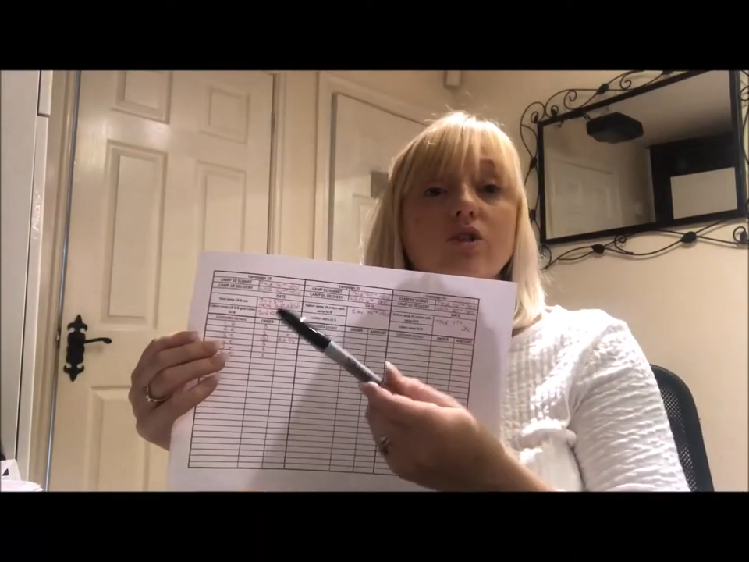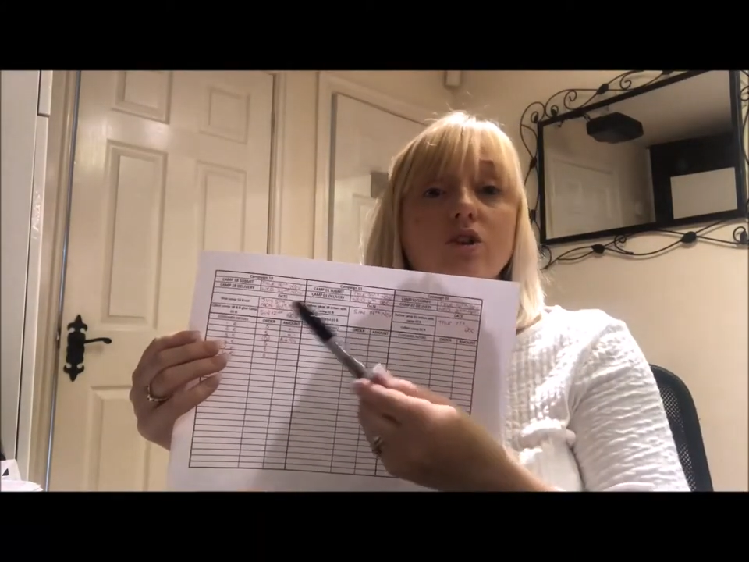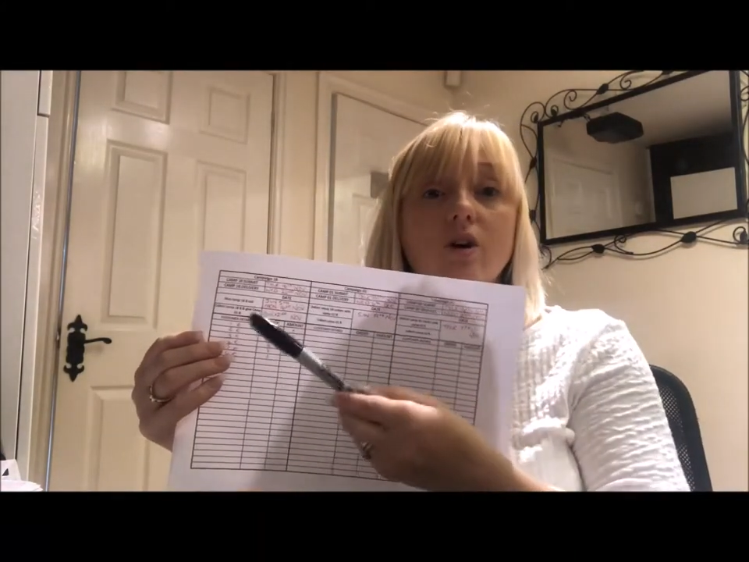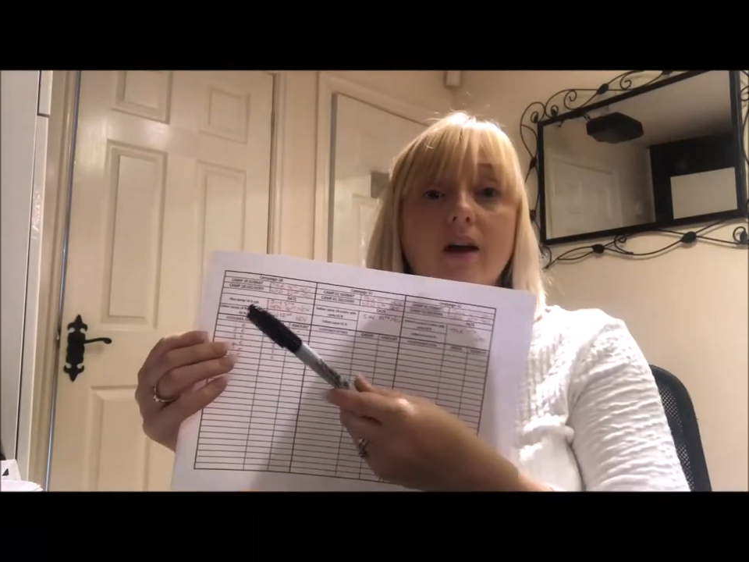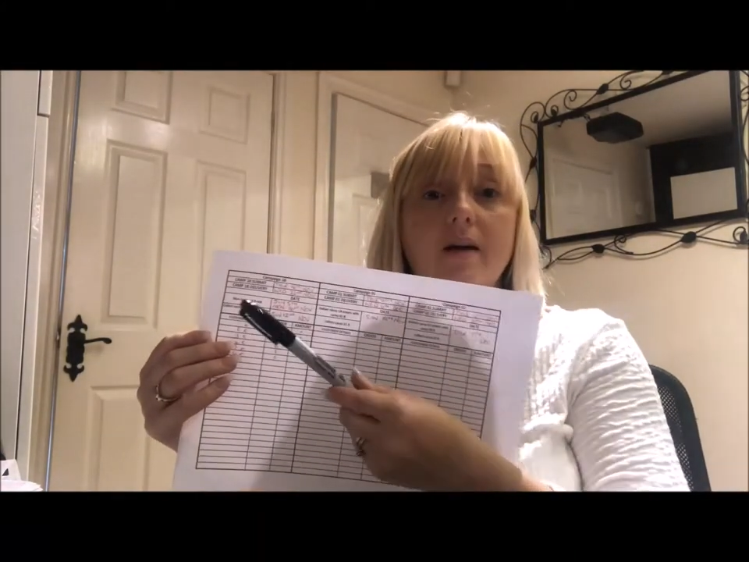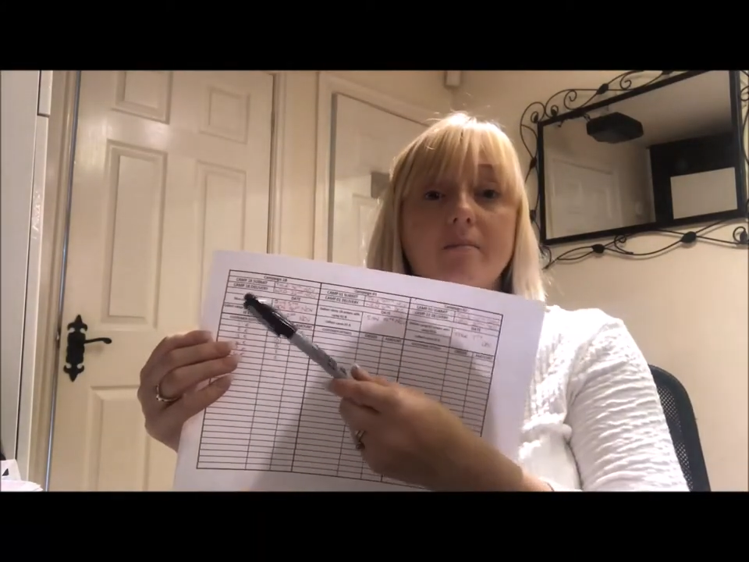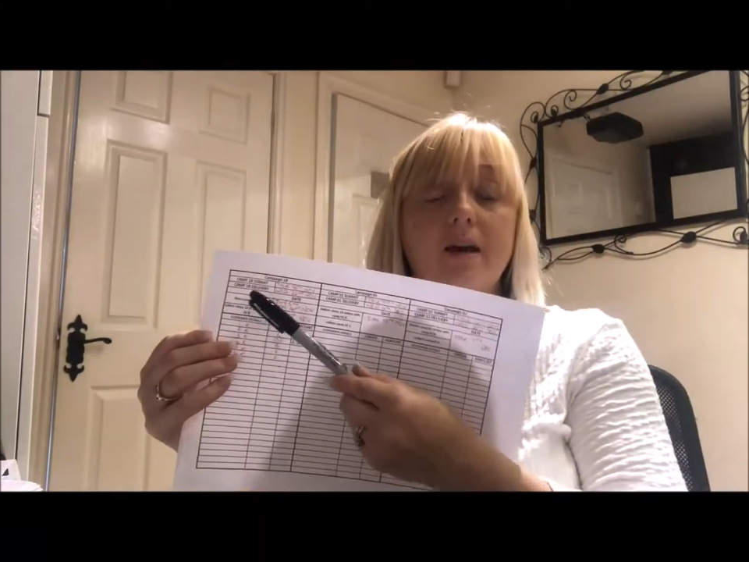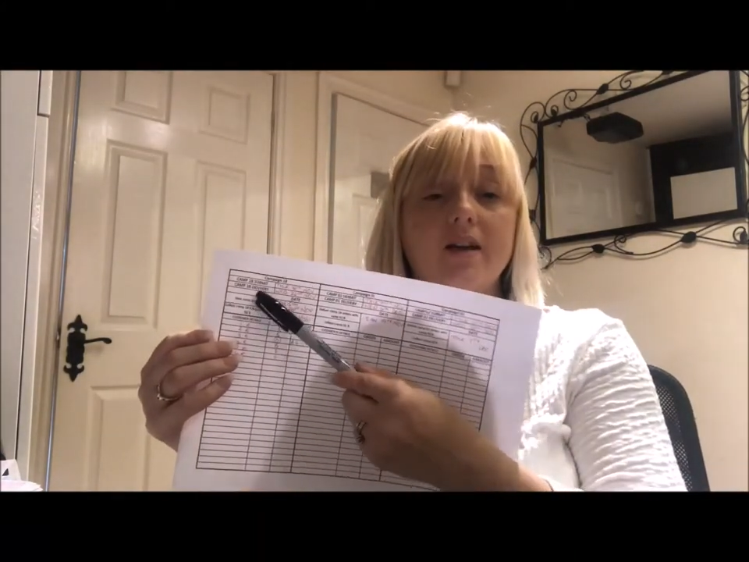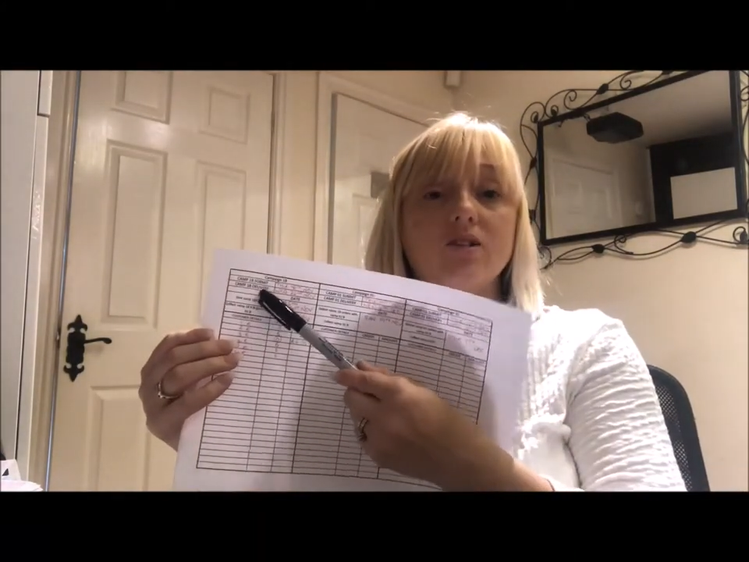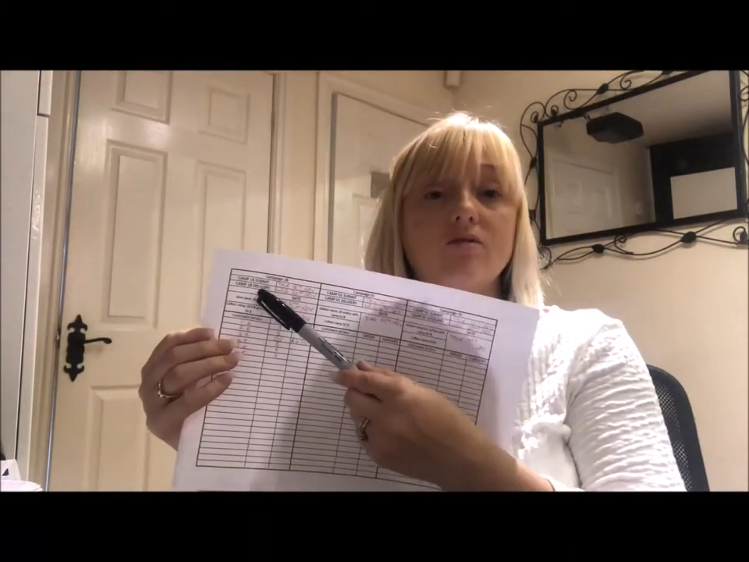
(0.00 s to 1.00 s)
short
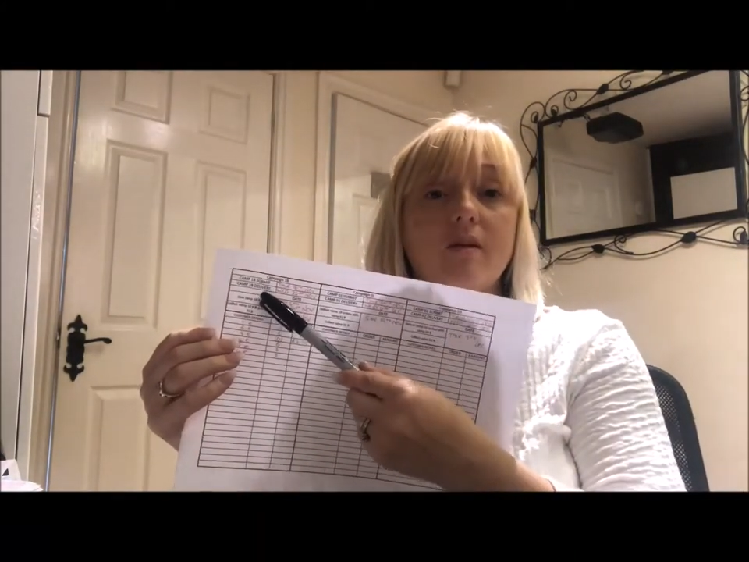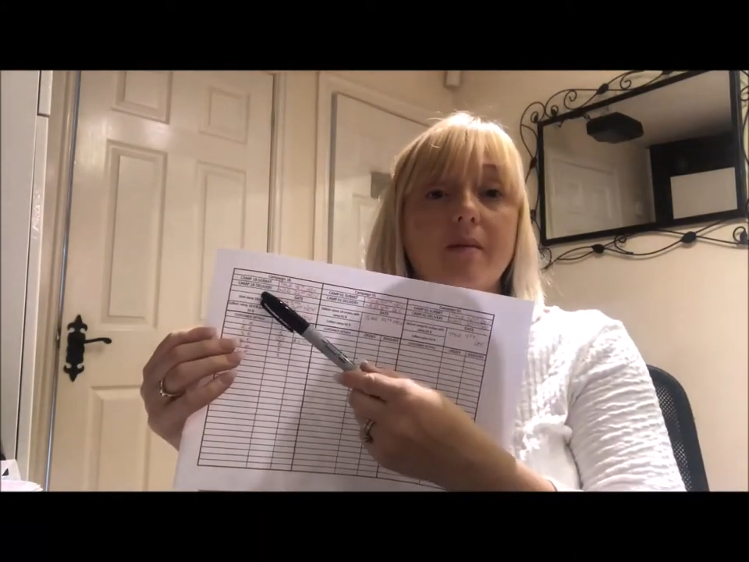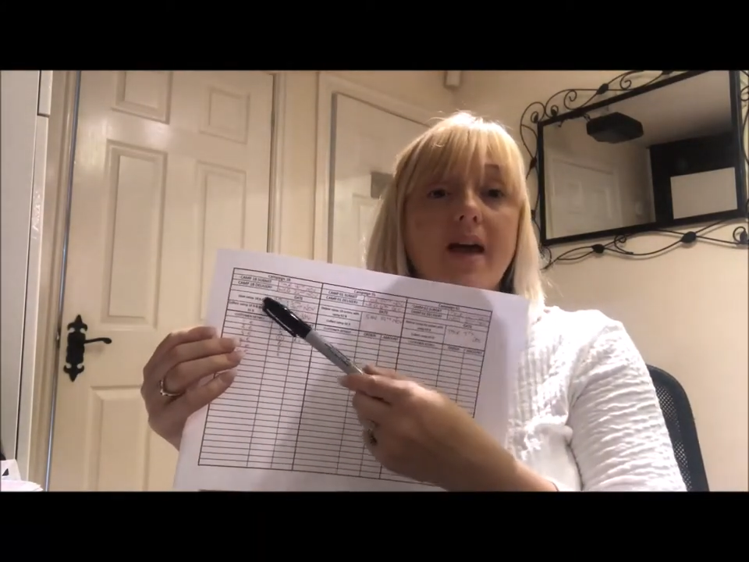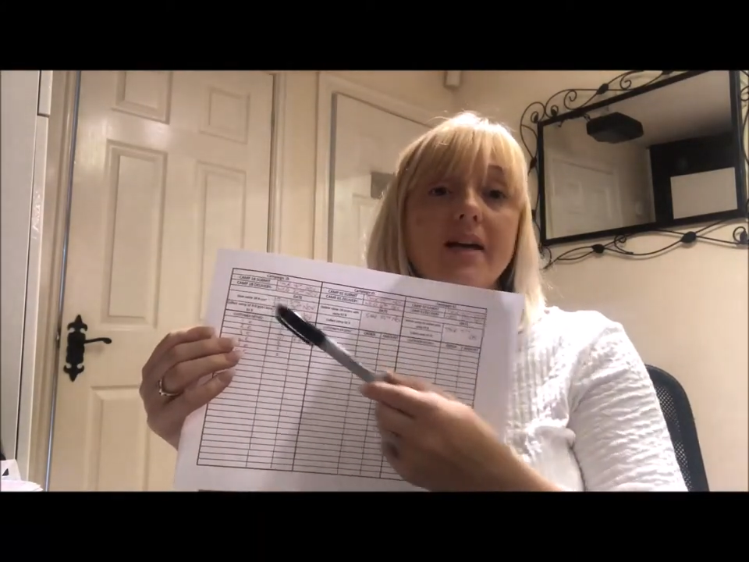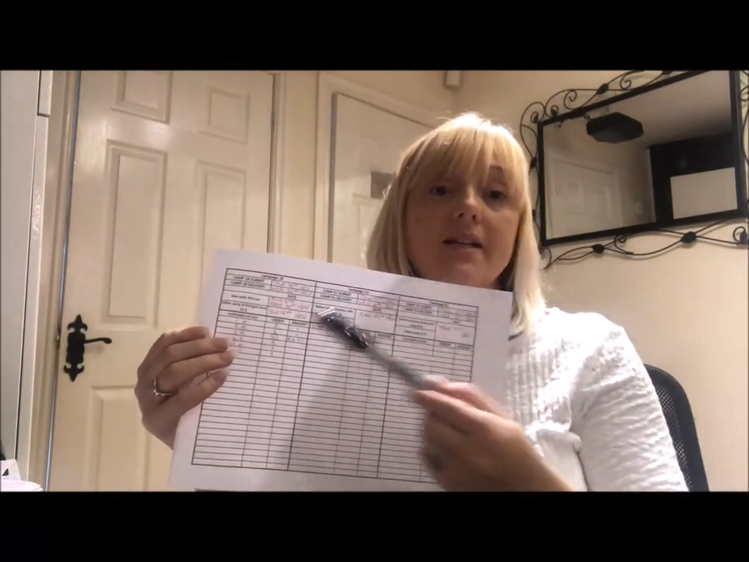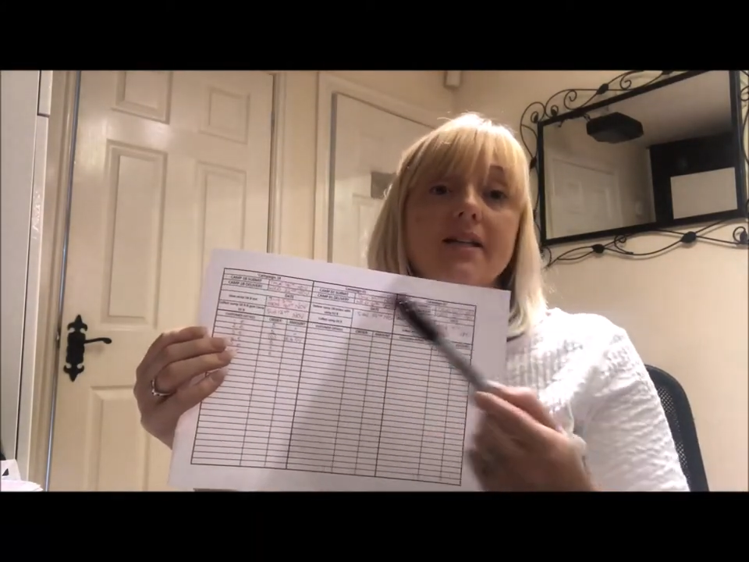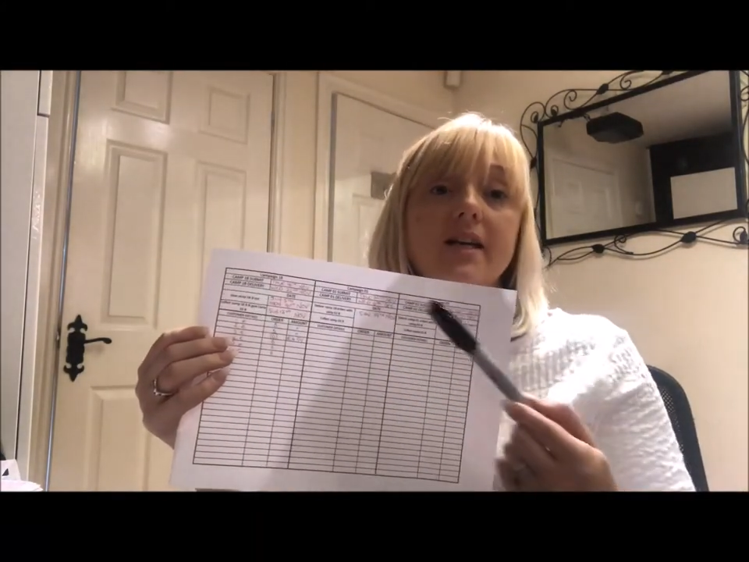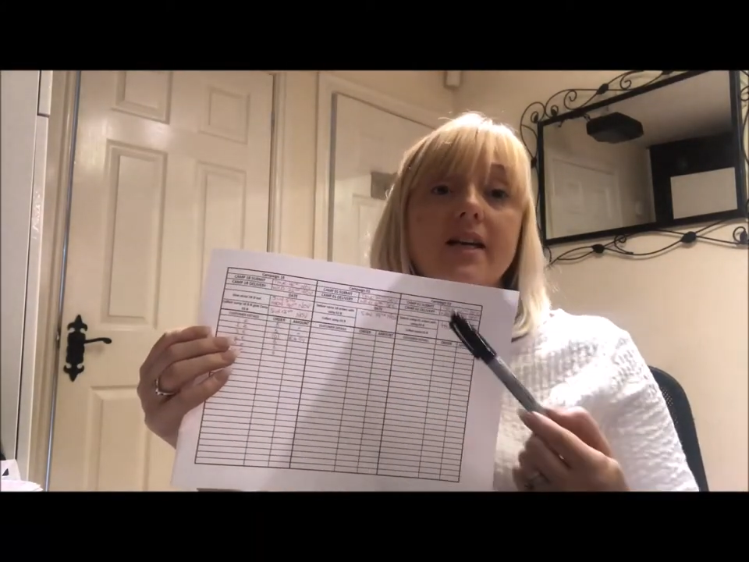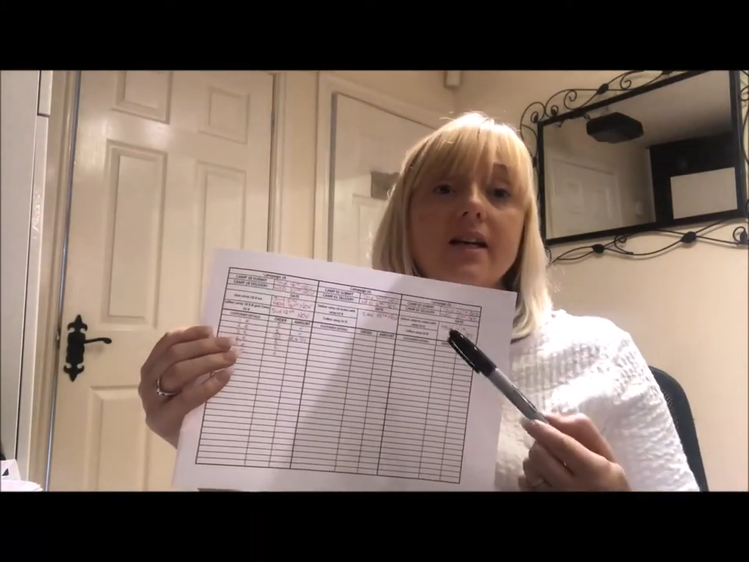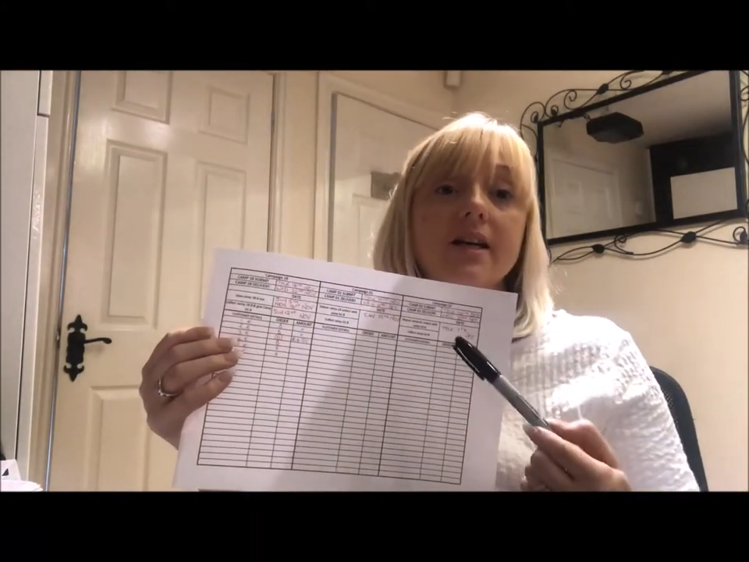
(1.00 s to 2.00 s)
campaigns from
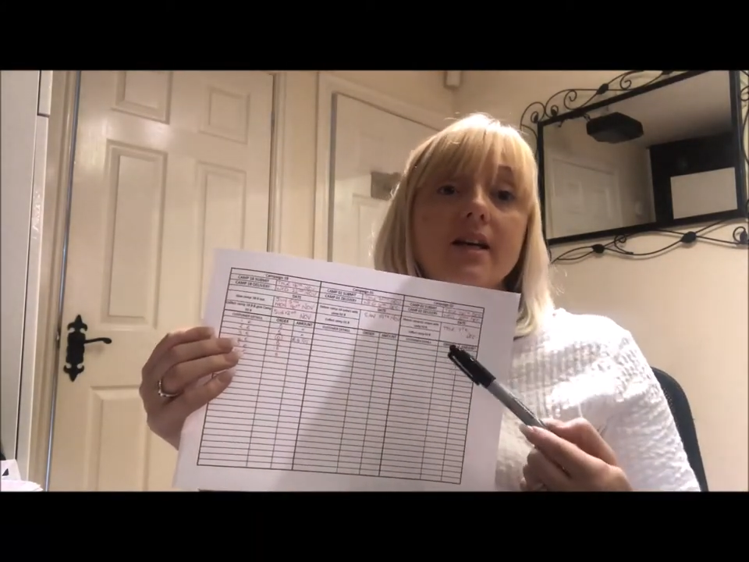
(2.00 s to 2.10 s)
18